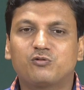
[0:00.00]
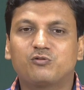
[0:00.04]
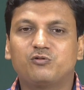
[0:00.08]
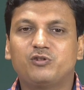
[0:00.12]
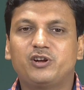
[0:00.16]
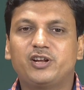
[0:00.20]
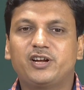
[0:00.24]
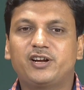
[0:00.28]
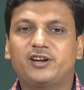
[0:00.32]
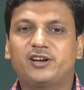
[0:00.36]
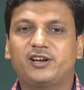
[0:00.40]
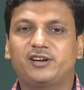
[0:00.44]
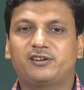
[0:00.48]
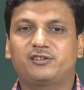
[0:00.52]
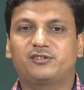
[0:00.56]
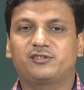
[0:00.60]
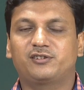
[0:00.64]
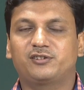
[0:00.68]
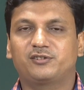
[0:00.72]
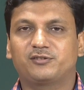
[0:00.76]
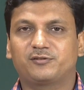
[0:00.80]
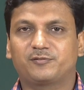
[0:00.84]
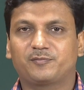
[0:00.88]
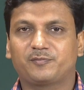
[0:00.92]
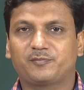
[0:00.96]
cooling
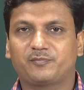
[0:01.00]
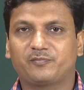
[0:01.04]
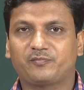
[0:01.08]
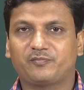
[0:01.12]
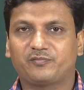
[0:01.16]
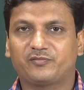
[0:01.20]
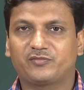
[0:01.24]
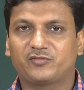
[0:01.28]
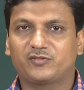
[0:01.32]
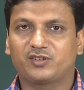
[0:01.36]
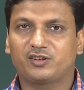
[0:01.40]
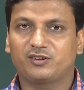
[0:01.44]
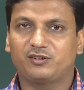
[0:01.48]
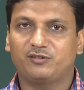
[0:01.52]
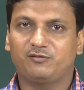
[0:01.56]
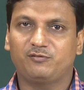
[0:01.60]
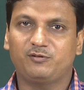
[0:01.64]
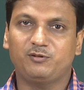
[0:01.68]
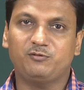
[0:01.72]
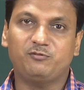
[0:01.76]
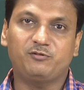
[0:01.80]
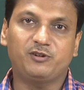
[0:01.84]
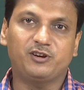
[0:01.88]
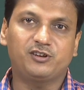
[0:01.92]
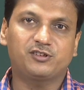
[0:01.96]
rate,
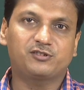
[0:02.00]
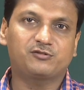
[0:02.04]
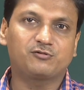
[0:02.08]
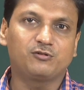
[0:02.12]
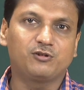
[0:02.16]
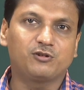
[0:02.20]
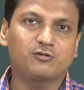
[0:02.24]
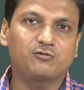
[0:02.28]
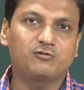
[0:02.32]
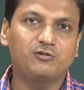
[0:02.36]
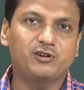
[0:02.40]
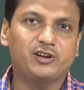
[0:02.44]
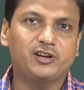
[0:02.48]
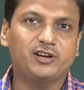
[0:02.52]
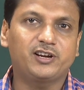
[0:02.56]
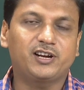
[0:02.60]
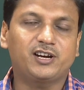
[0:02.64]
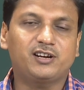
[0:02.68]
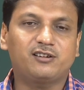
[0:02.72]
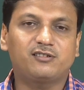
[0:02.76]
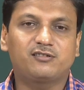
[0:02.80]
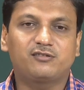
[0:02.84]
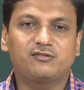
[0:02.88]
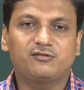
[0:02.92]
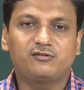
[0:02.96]
very slow cooling
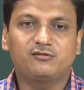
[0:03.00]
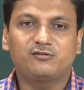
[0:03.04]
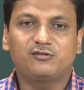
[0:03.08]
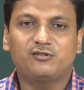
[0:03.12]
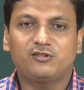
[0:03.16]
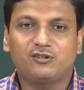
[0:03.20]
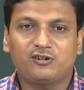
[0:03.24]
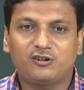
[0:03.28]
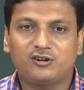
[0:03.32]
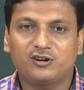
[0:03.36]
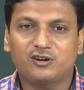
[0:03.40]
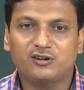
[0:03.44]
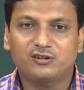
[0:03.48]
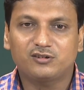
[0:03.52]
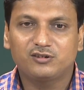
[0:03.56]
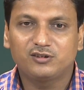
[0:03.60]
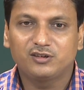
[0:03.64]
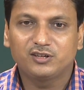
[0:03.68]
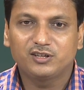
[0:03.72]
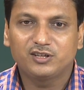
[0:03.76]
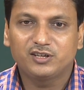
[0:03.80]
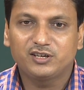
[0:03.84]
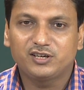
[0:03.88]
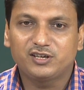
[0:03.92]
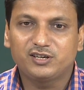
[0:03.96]
rate, or
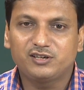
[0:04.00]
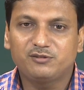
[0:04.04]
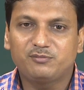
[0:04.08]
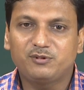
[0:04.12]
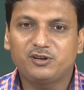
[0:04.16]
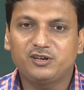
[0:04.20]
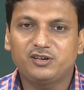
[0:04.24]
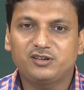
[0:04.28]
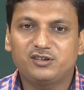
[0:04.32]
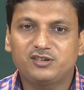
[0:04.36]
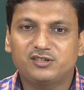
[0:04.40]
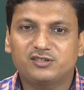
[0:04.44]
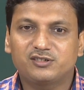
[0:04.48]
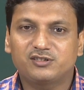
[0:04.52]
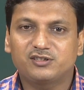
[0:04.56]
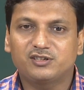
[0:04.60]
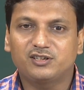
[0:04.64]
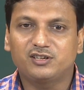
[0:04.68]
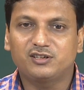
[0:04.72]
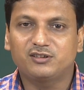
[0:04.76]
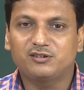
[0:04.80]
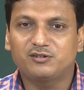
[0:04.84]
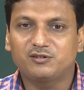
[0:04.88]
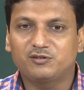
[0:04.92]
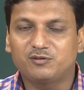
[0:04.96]
even it is
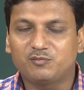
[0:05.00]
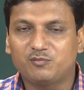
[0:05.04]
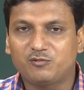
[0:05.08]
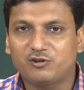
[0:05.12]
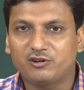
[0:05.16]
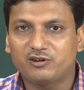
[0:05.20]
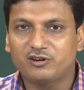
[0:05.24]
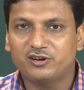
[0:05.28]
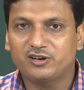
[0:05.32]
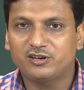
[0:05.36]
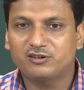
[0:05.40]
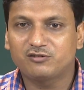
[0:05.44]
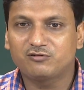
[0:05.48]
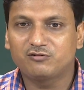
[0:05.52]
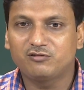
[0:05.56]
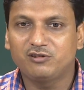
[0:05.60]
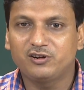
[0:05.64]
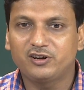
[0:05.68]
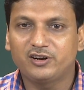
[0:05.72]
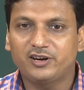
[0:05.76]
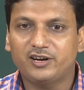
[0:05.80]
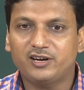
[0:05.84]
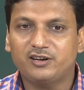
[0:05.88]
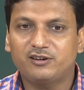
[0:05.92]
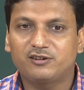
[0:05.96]
in moderate
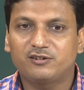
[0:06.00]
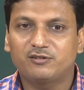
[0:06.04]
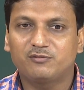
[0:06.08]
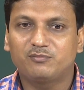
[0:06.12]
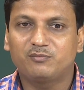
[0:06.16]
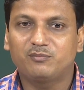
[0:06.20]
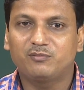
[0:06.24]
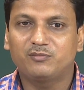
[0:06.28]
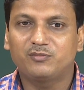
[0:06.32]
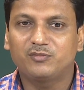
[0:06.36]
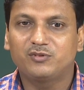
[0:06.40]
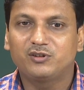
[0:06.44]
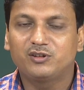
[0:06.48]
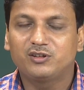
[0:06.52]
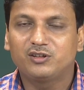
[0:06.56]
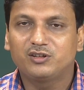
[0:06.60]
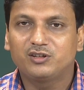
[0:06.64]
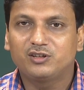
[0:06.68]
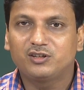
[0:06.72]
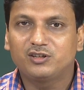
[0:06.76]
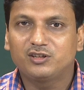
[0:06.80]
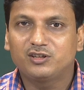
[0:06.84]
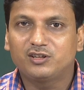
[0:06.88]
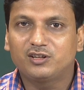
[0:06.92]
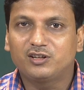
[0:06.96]
cooling rate
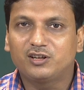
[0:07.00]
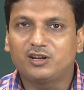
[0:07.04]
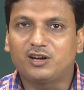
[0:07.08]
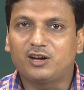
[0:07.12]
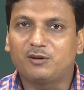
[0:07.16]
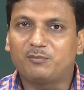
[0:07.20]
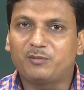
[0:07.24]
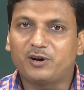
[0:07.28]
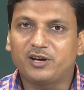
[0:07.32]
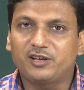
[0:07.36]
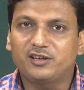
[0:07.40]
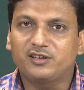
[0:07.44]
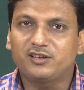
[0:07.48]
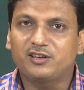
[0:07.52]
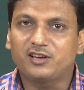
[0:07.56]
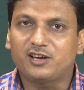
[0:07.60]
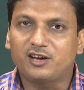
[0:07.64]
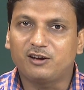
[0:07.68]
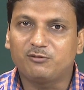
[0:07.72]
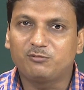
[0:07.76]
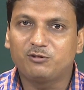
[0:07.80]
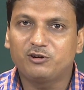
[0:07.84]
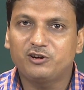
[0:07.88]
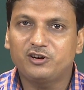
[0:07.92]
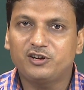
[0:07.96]
by
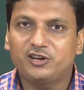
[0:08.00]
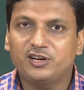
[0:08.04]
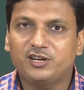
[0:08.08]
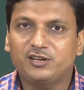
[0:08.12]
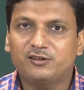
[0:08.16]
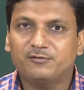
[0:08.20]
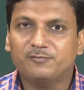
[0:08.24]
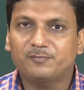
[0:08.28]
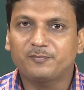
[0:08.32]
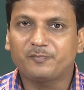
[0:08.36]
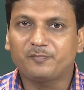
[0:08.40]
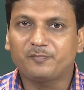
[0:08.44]
avoiding